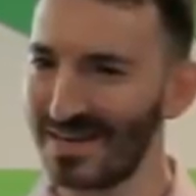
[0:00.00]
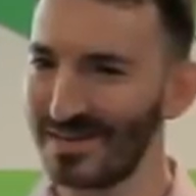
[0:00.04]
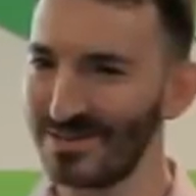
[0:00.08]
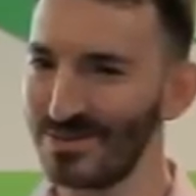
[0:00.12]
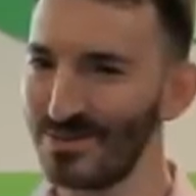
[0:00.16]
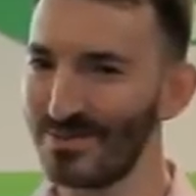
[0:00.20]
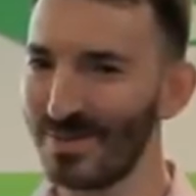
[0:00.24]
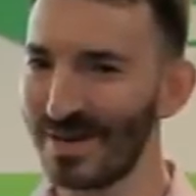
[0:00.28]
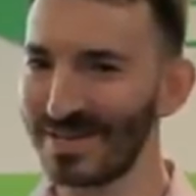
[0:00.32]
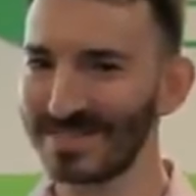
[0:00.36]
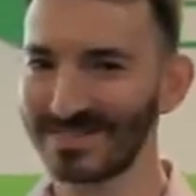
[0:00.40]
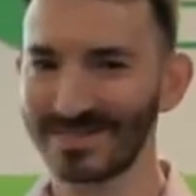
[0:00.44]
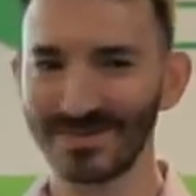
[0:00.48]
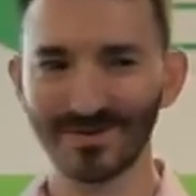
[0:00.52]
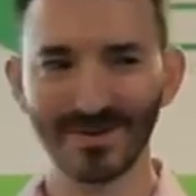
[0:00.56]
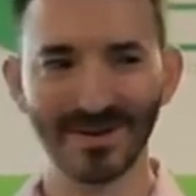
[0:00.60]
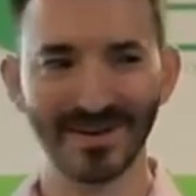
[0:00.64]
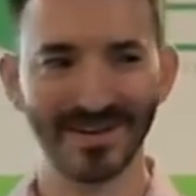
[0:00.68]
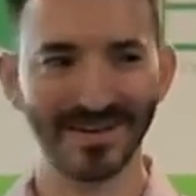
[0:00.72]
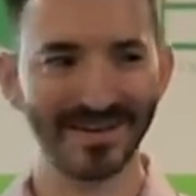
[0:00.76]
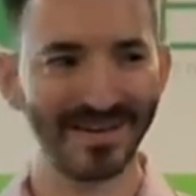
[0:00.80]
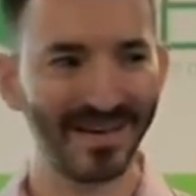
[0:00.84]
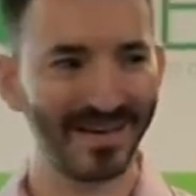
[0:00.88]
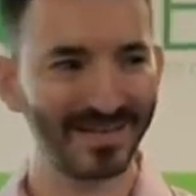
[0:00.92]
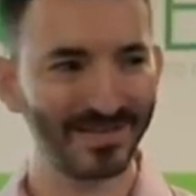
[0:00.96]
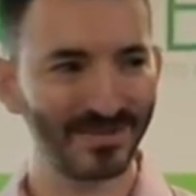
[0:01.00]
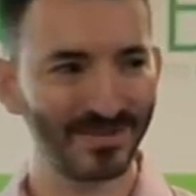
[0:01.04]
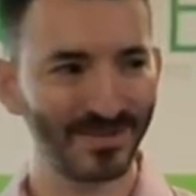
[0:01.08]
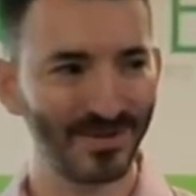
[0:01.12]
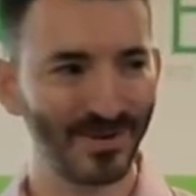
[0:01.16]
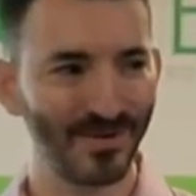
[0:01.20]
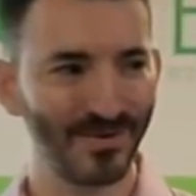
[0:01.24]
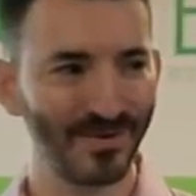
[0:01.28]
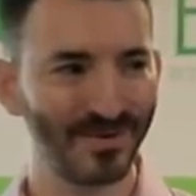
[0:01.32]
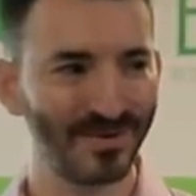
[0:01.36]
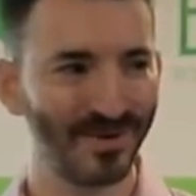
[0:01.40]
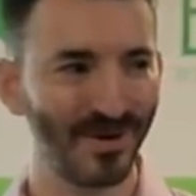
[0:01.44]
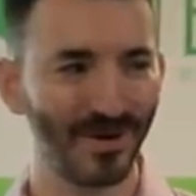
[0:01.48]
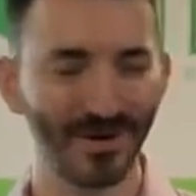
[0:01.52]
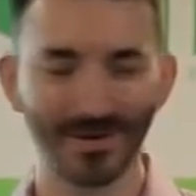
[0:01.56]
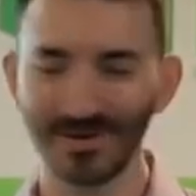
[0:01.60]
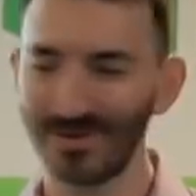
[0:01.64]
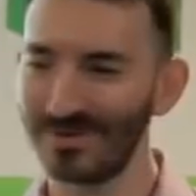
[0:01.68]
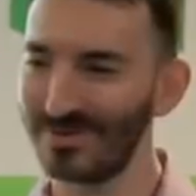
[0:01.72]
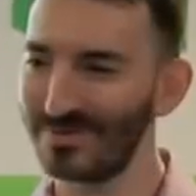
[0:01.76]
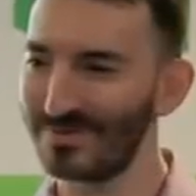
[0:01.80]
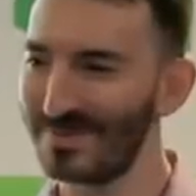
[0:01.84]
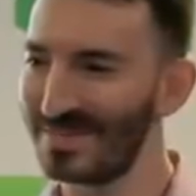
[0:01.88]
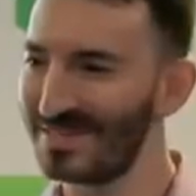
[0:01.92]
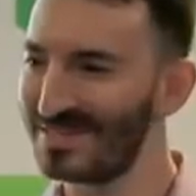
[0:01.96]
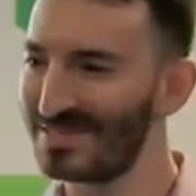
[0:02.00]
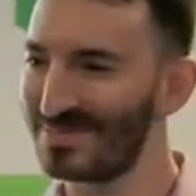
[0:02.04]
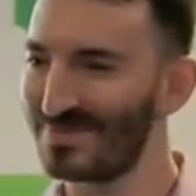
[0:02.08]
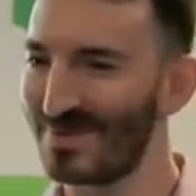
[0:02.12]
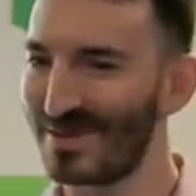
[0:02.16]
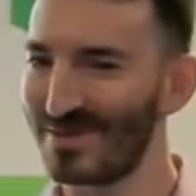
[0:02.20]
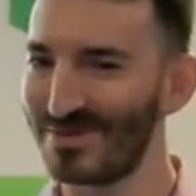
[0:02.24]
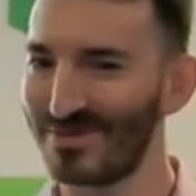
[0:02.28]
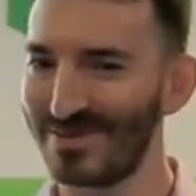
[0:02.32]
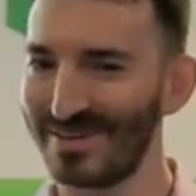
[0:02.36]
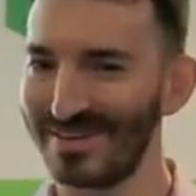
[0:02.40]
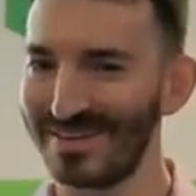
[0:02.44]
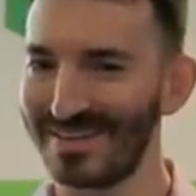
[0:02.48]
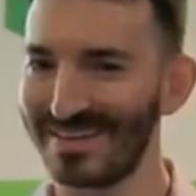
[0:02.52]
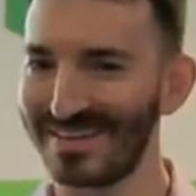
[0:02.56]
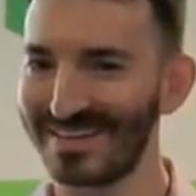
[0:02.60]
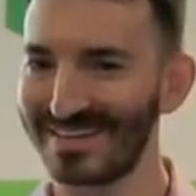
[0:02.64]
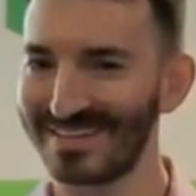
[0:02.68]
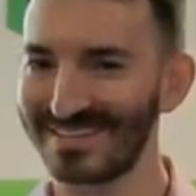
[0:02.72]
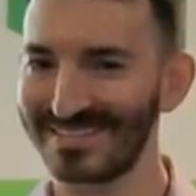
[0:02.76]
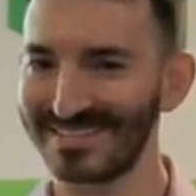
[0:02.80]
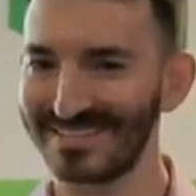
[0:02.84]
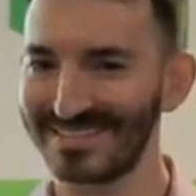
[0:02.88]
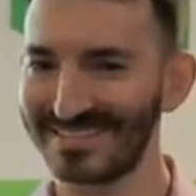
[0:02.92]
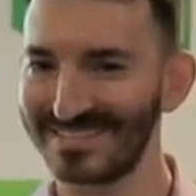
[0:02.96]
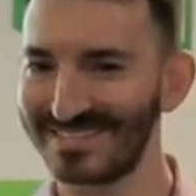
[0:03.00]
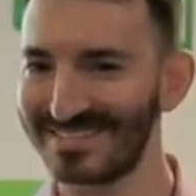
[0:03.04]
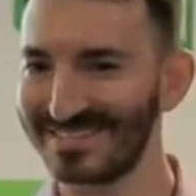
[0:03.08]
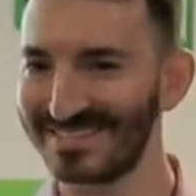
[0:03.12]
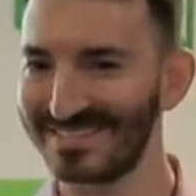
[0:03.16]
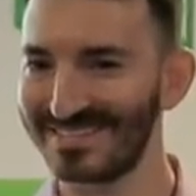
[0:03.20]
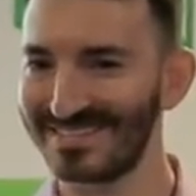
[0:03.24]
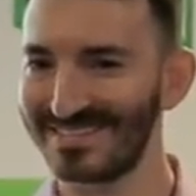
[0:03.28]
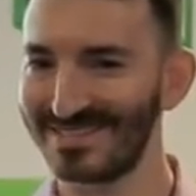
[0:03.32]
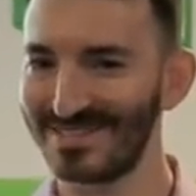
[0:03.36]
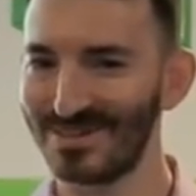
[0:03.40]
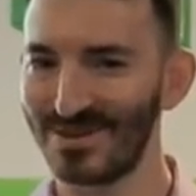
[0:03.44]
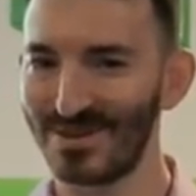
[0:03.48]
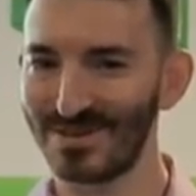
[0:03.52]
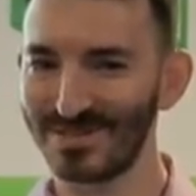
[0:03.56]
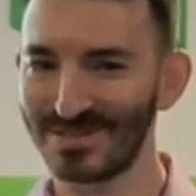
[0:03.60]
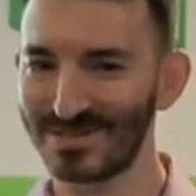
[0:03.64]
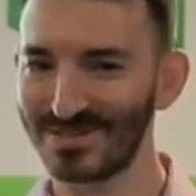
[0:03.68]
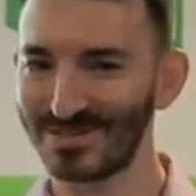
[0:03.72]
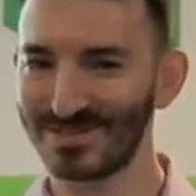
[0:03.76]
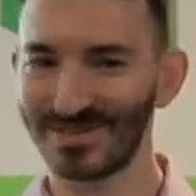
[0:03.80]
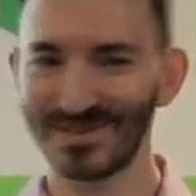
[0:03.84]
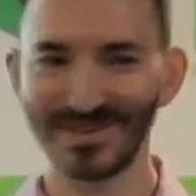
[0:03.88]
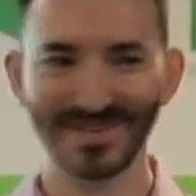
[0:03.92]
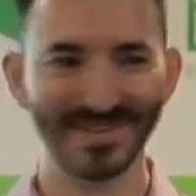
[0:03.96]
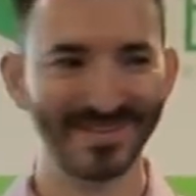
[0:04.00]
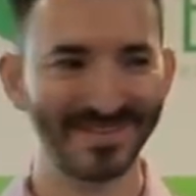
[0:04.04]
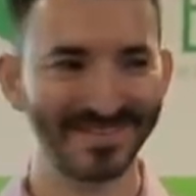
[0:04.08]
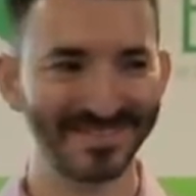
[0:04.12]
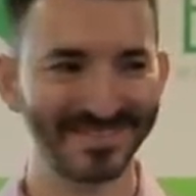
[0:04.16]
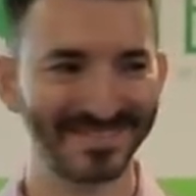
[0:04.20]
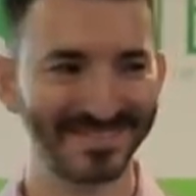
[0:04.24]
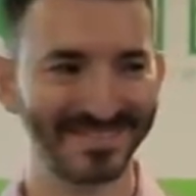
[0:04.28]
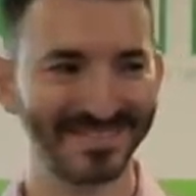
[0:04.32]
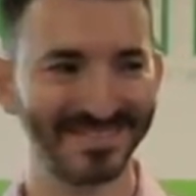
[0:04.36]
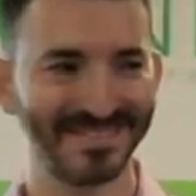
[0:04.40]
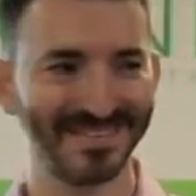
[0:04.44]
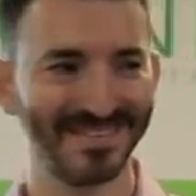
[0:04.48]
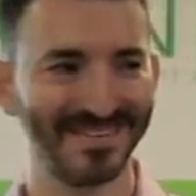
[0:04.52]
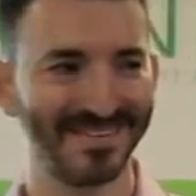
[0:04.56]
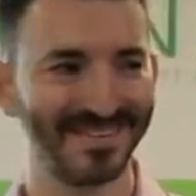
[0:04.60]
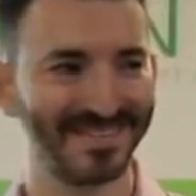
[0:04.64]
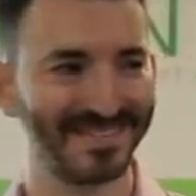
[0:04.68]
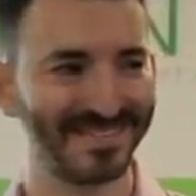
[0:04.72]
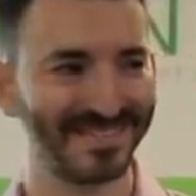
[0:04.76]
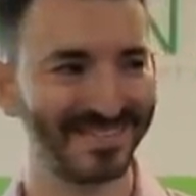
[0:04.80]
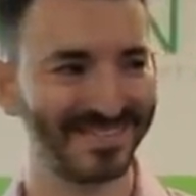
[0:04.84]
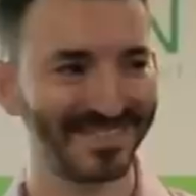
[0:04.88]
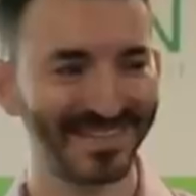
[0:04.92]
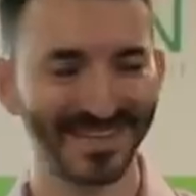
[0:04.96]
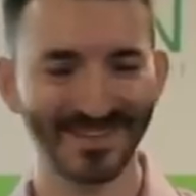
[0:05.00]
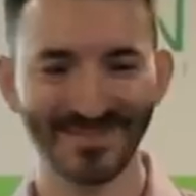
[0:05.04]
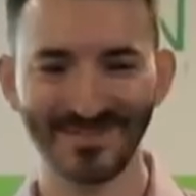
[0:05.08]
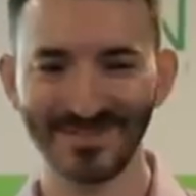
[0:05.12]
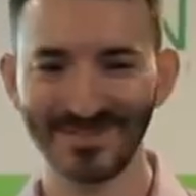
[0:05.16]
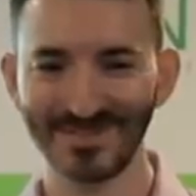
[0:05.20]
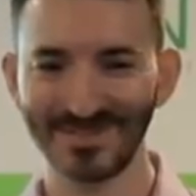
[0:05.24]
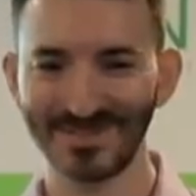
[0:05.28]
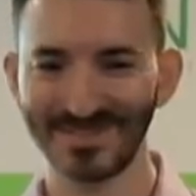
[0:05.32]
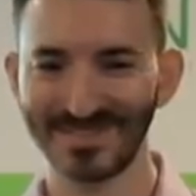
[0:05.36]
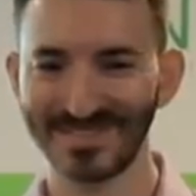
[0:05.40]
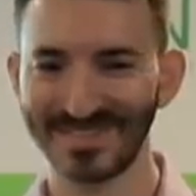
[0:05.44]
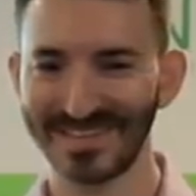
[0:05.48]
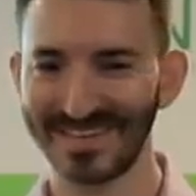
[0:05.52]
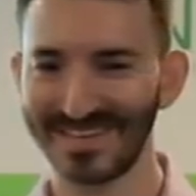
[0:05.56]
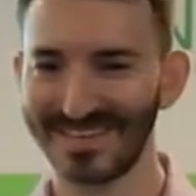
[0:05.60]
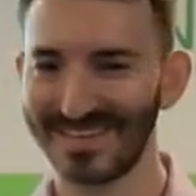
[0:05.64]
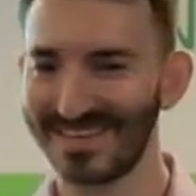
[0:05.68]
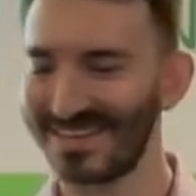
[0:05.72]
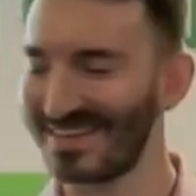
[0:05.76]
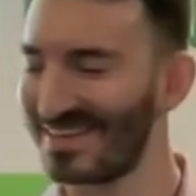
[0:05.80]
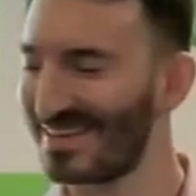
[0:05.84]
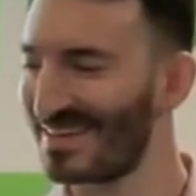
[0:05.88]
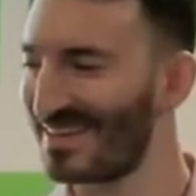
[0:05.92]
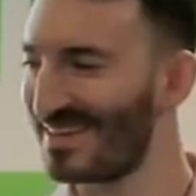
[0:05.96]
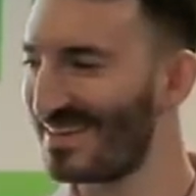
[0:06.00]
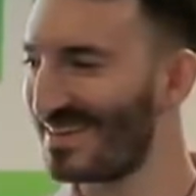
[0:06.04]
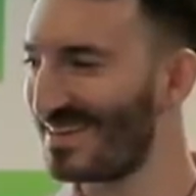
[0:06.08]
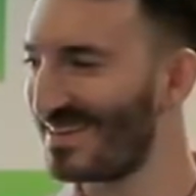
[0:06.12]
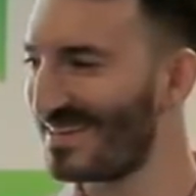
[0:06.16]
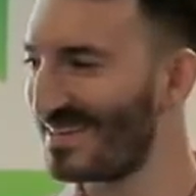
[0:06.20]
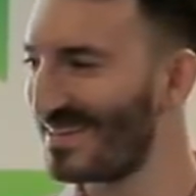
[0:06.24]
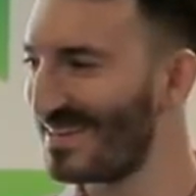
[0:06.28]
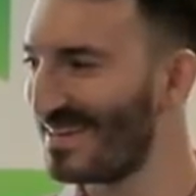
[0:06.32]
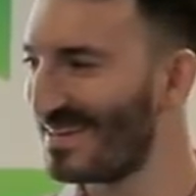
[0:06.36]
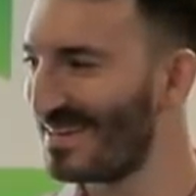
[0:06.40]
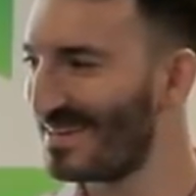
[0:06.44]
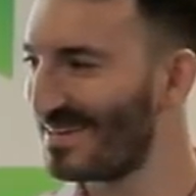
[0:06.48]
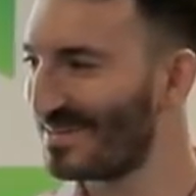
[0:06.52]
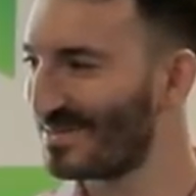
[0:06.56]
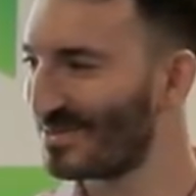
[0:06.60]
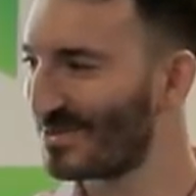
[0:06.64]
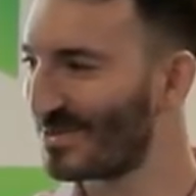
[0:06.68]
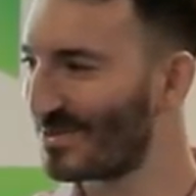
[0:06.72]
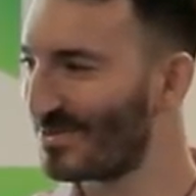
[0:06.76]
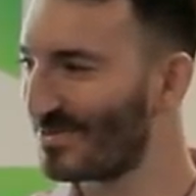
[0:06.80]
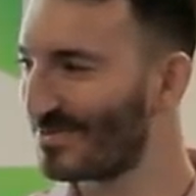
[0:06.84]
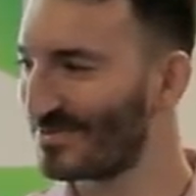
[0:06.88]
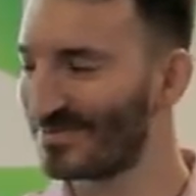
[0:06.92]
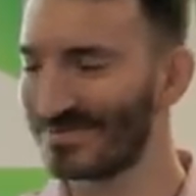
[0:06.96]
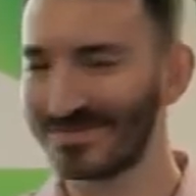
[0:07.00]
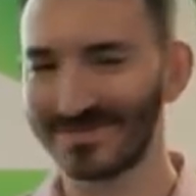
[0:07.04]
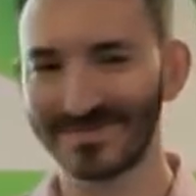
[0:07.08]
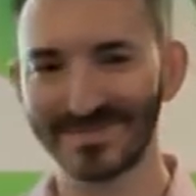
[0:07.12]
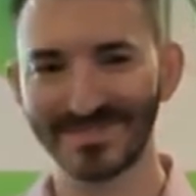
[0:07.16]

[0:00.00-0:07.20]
You by the way, guys, do you know what hodl means, by the way? Like, do you know the story? It's kind of interesting, like sort of.